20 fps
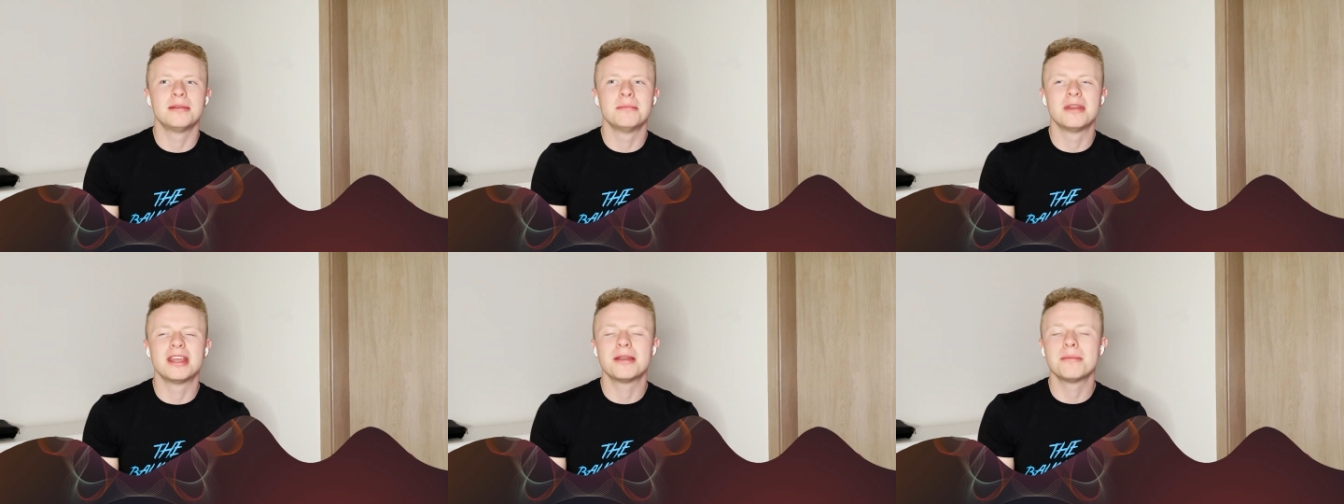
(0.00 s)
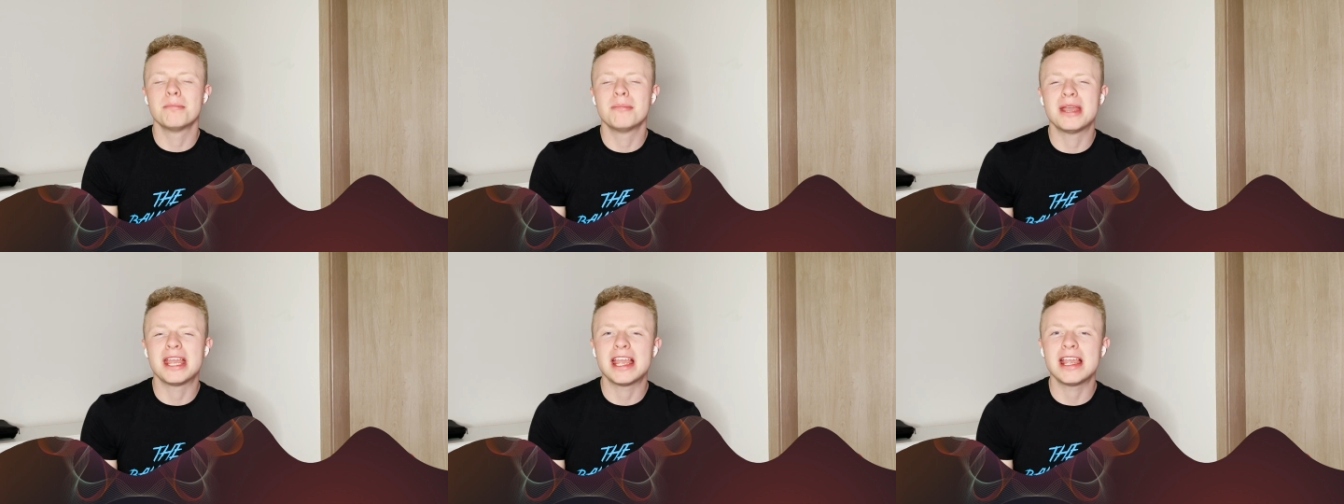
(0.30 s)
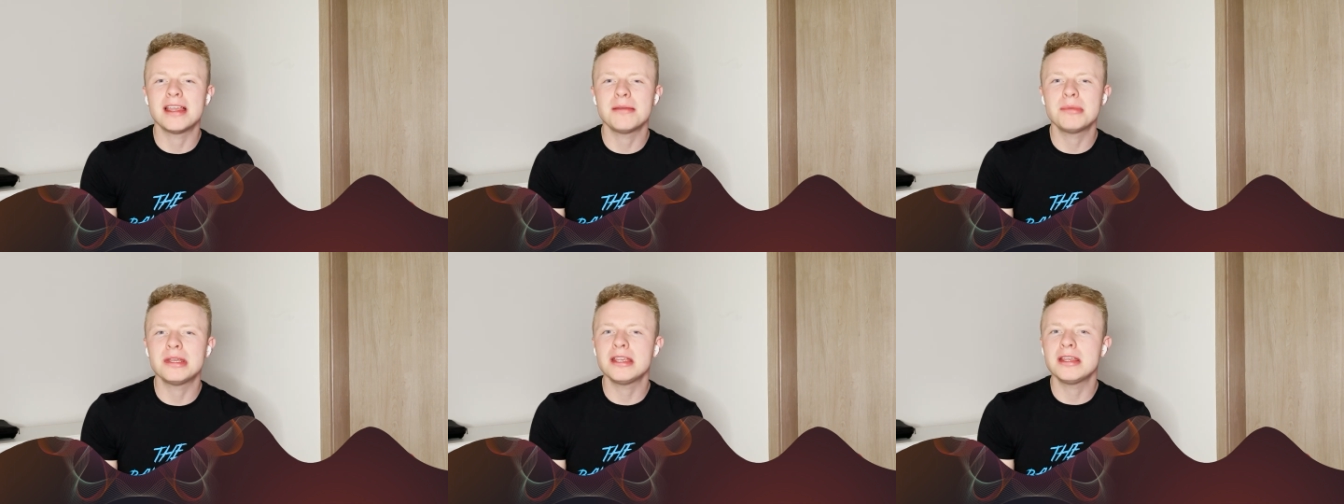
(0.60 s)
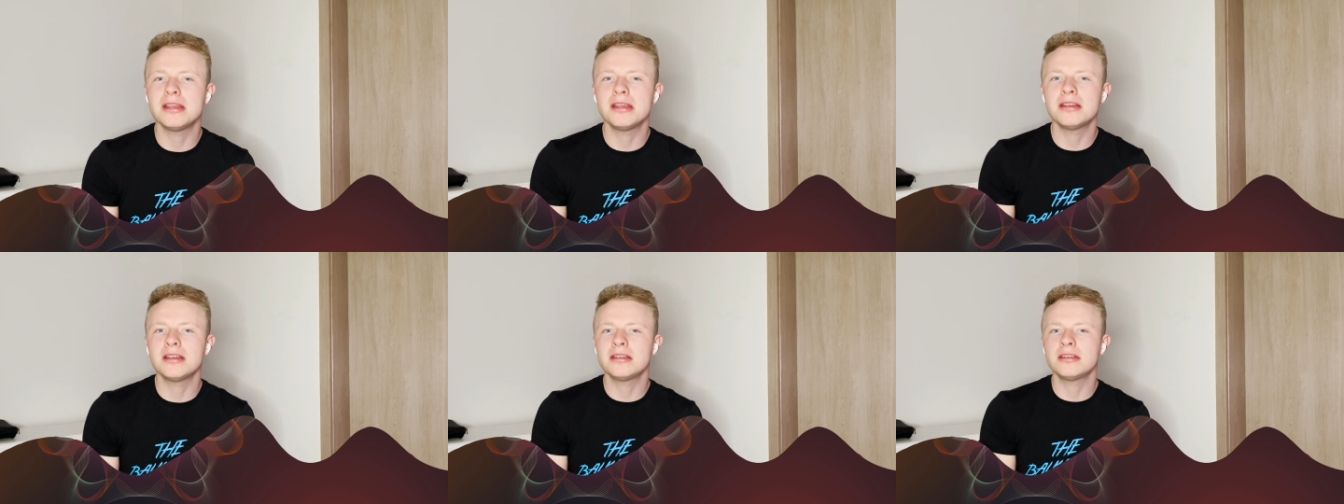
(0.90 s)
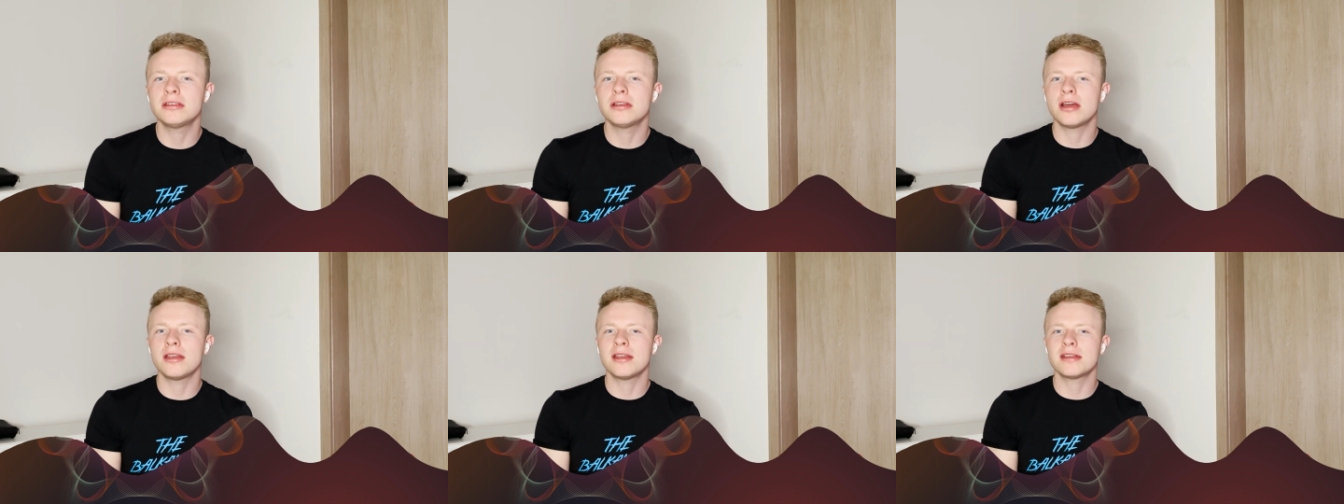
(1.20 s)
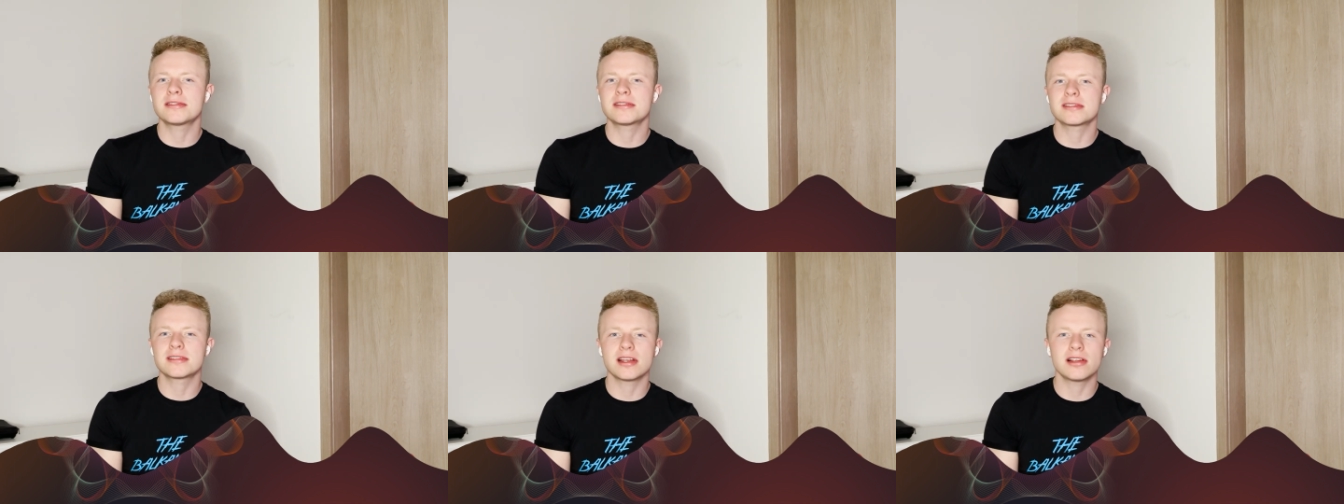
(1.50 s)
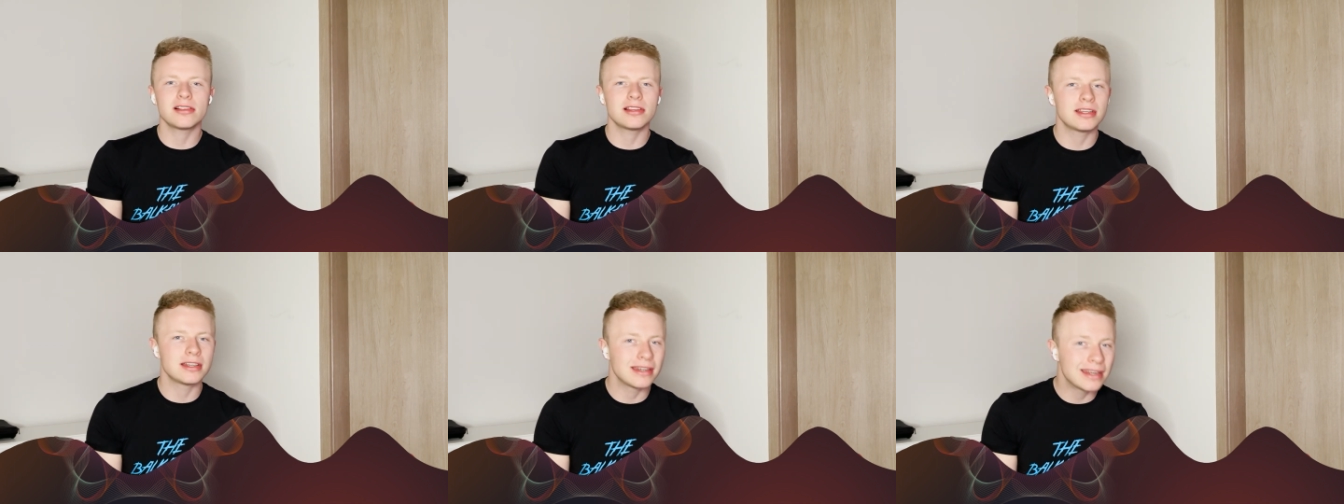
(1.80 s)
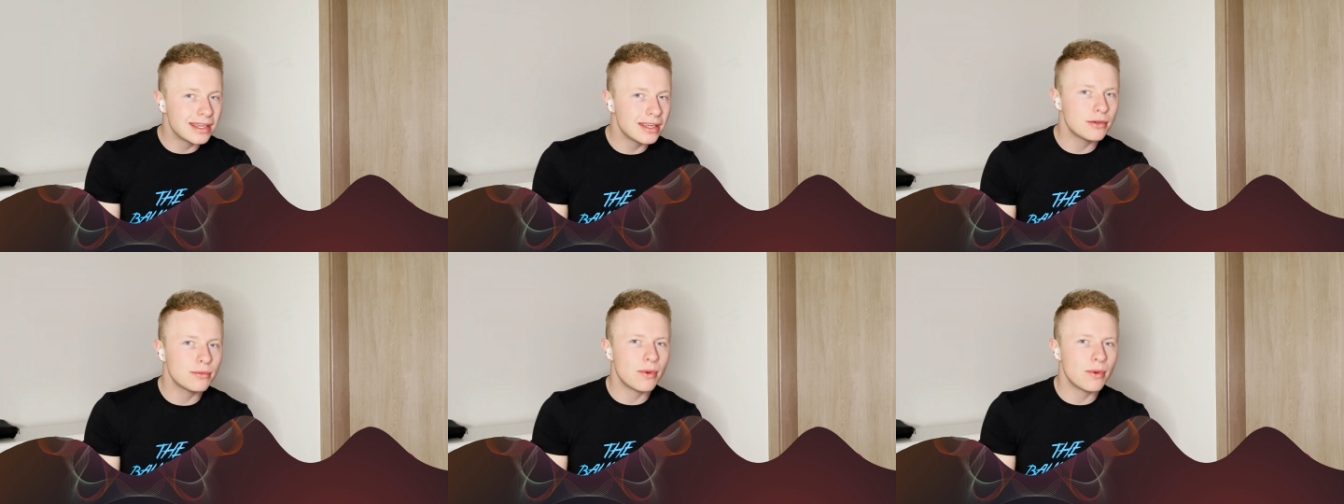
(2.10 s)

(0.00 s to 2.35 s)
it maybe not necessarily need